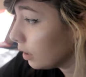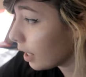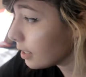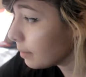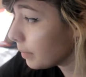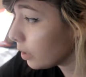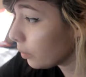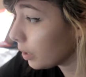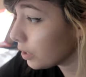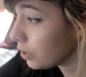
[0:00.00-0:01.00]
that's a
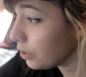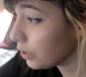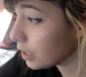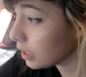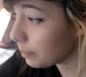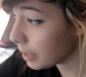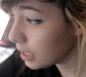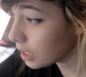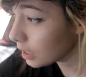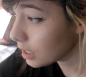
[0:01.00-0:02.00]
middle one too because it
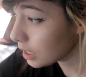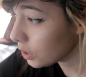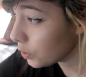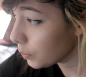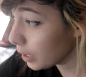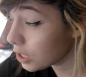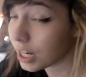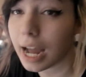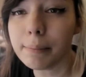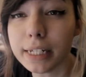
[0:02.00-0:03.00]
depends on the
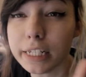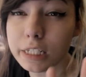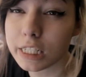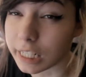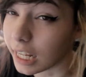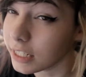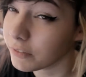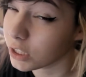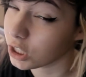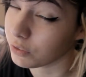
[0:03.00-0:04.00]
situation. I'm an
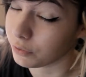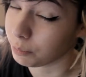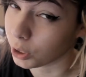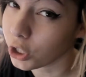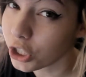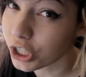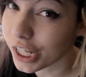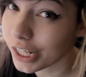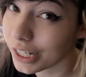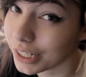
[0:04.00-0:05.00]
indecisive
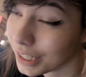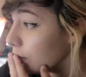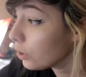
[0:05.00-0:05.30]
person.